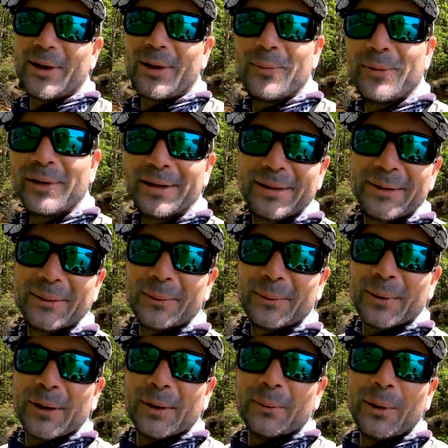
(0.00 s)
telling me,
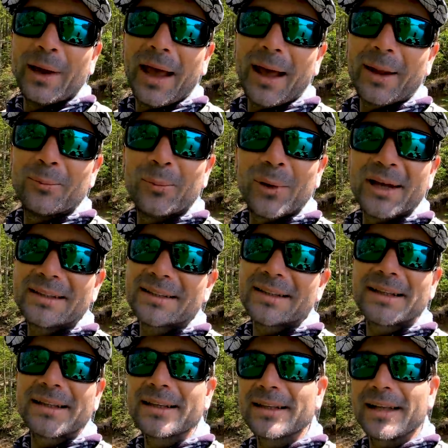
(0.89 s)
dude, we had
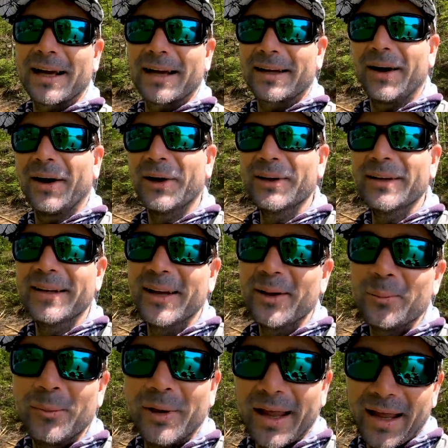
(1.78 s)
basically like a
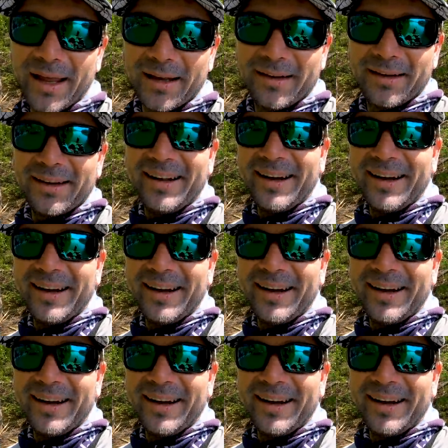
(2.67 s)
dip net.